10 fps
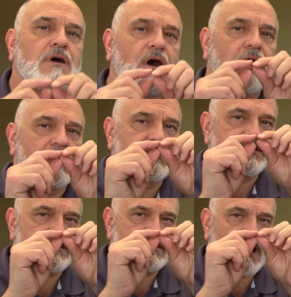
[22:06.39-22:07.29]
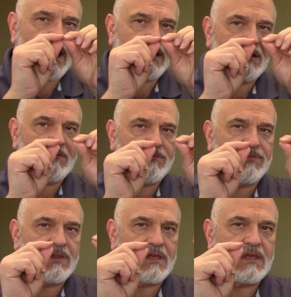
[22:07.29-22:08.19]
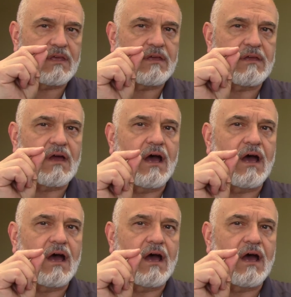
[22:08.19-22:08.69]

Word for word: on the side of the,